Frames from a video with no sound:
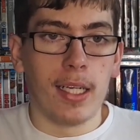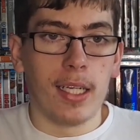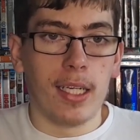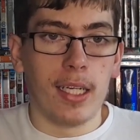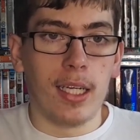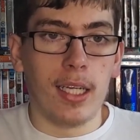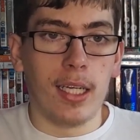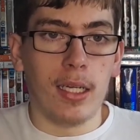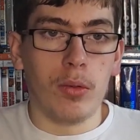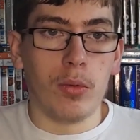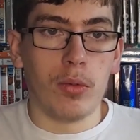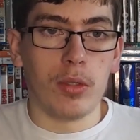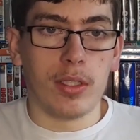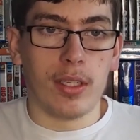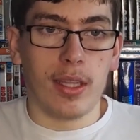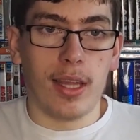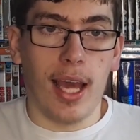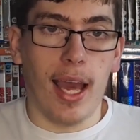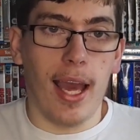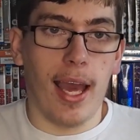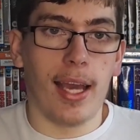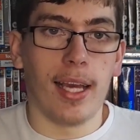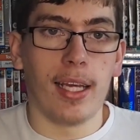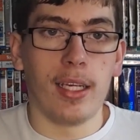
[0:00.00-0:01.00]
he was
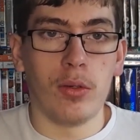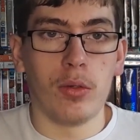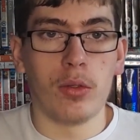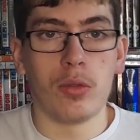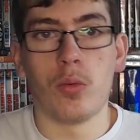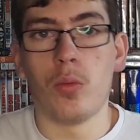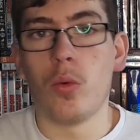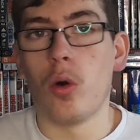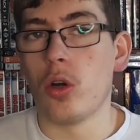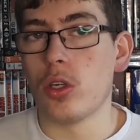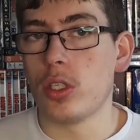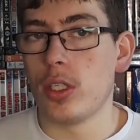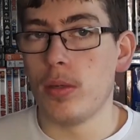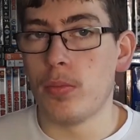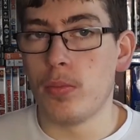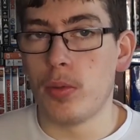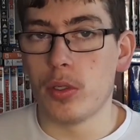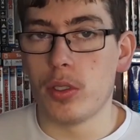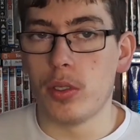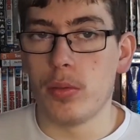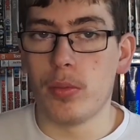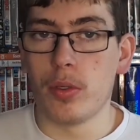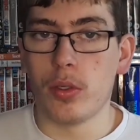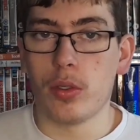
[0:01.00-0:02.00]
there, he was watching
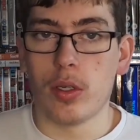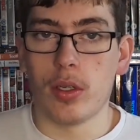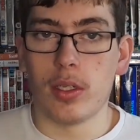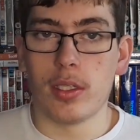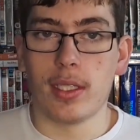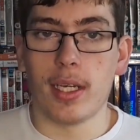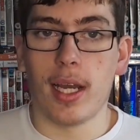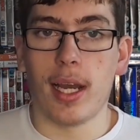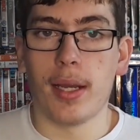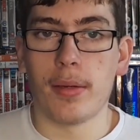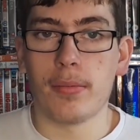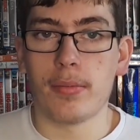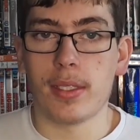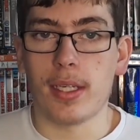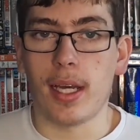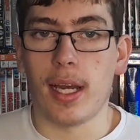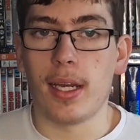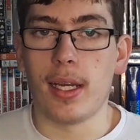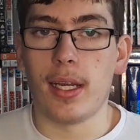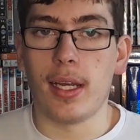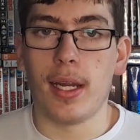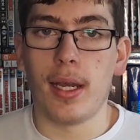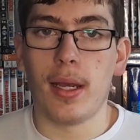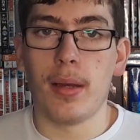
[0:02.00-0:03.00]
Puss in Boots all the time,
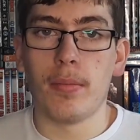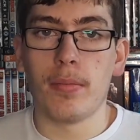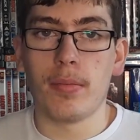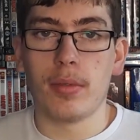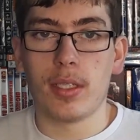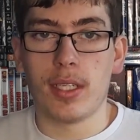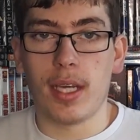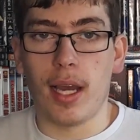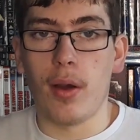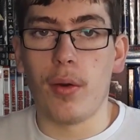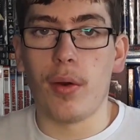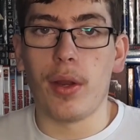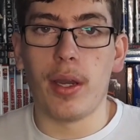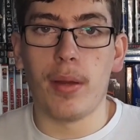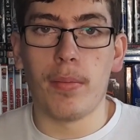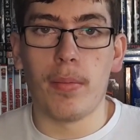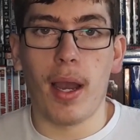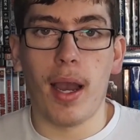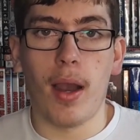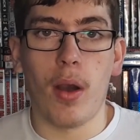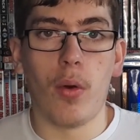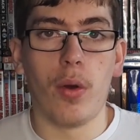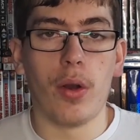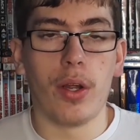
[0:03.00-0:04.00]
scanning him, scouting him
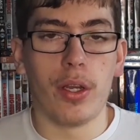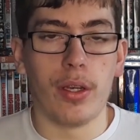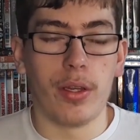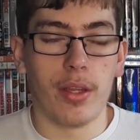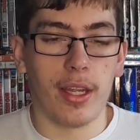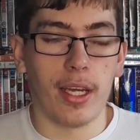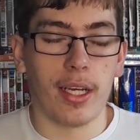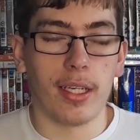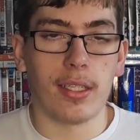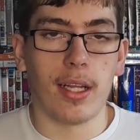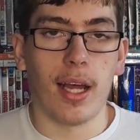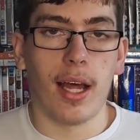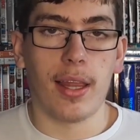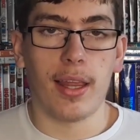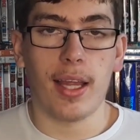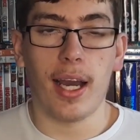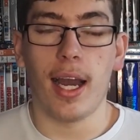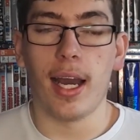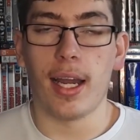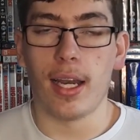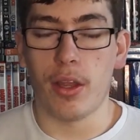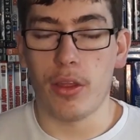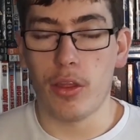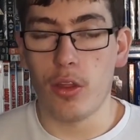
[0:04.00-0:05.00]
out and things like
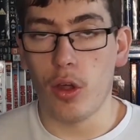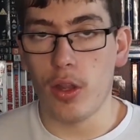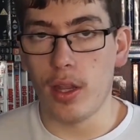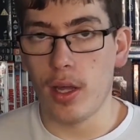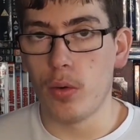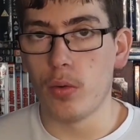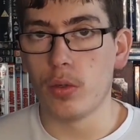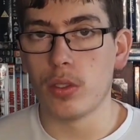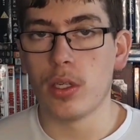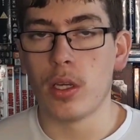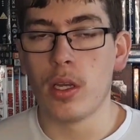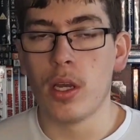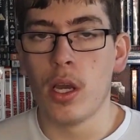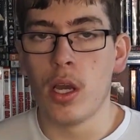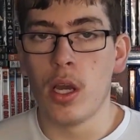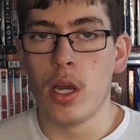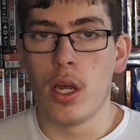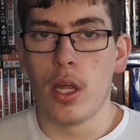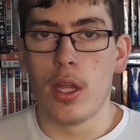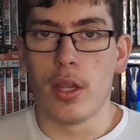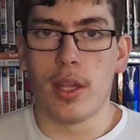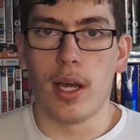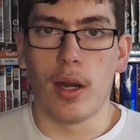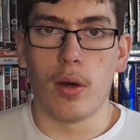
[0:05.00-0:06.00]
that. And I thought
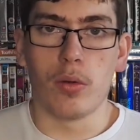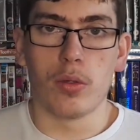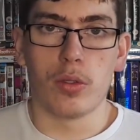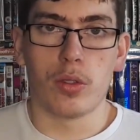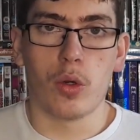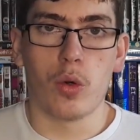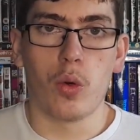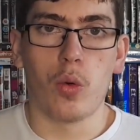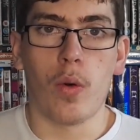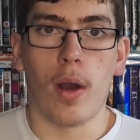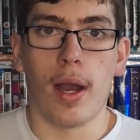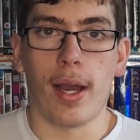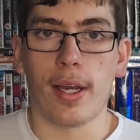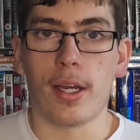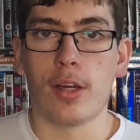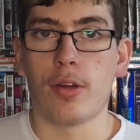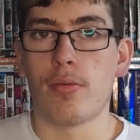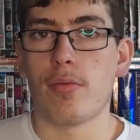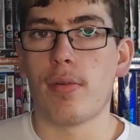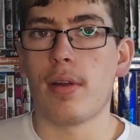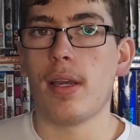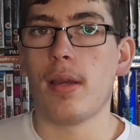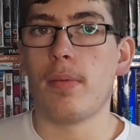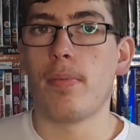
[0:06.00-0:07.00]
that was quite
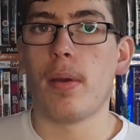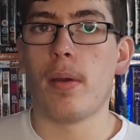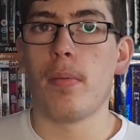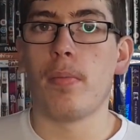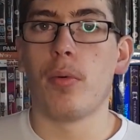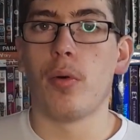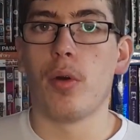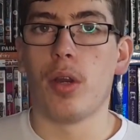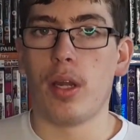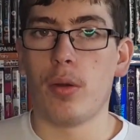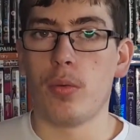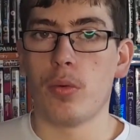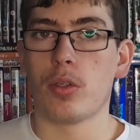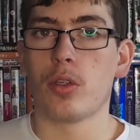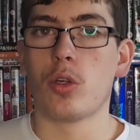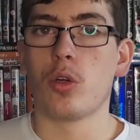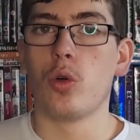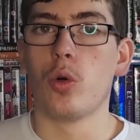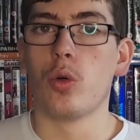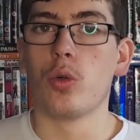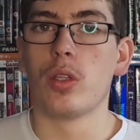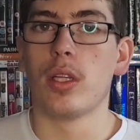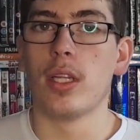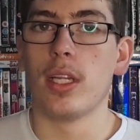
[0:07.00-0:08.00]
creepy, but it was a
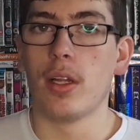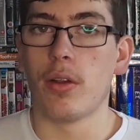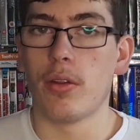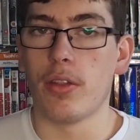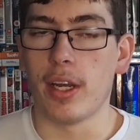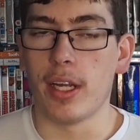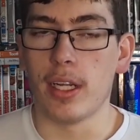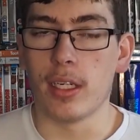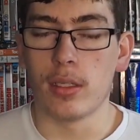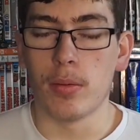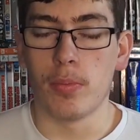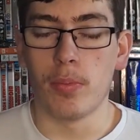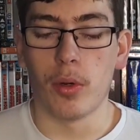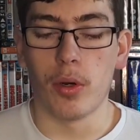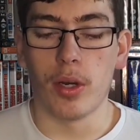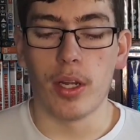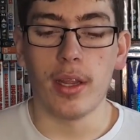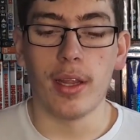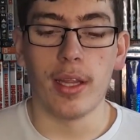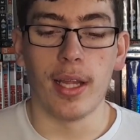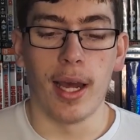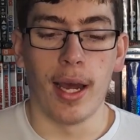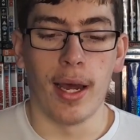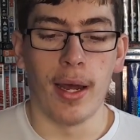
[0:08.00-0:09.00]
good little thing to put
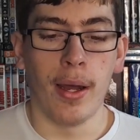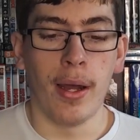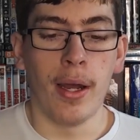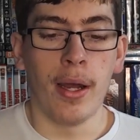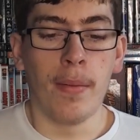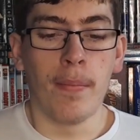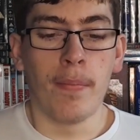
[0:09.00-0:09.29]
in there.